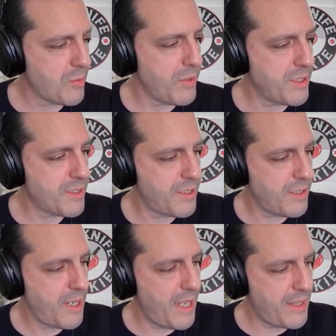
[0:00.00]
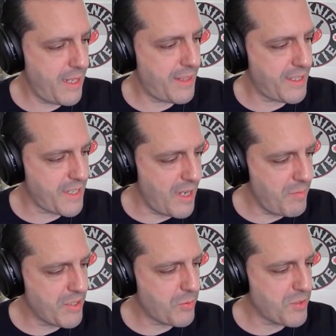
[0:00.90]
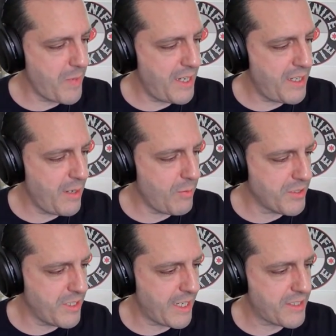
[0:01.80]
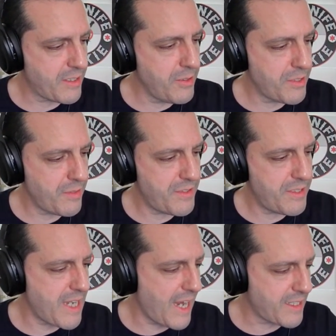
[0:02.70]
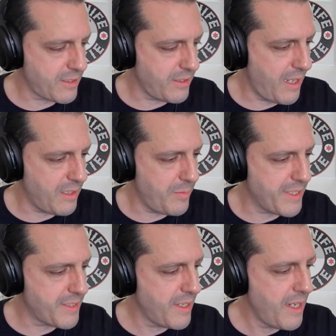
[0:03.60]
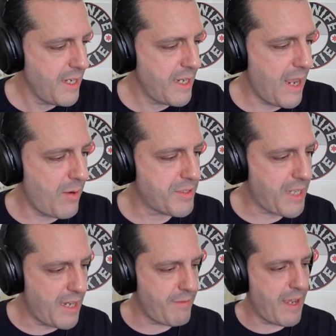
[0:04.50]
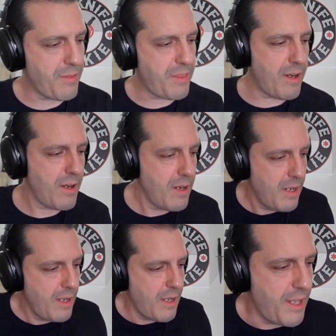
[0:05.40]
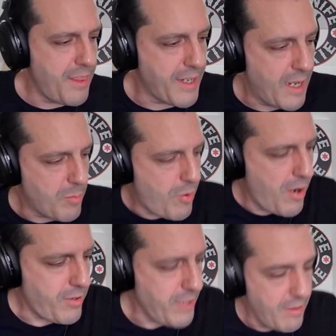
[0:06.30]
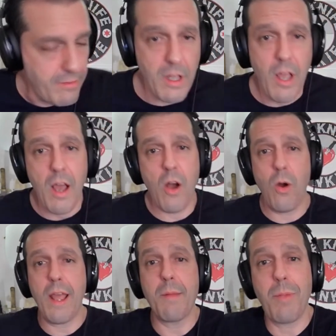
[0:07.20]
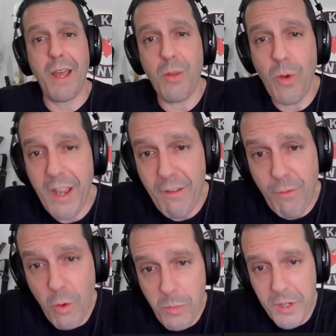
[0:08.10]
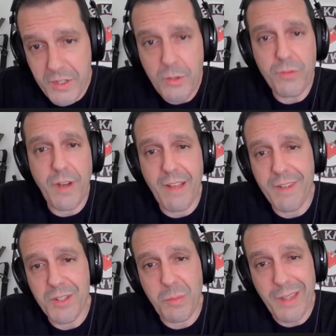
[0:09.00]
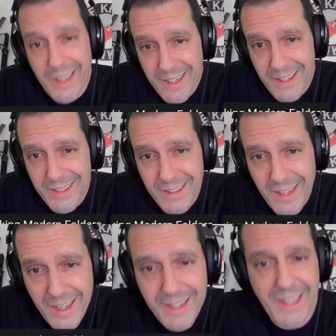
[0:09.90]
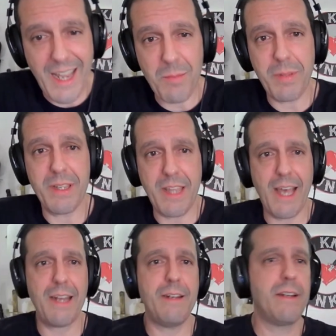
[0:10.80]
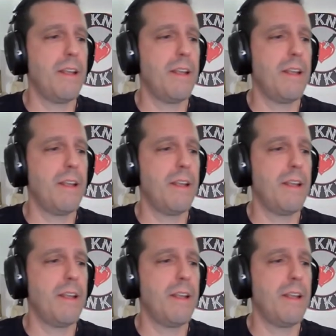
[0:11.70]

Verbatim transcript: was, at, at the time this was made, it was an exclusive to Tactical Elements. Now it's kind of out there, I think, on a broader level. Oh, and by the way, four point two five inch blade. Can't beat that.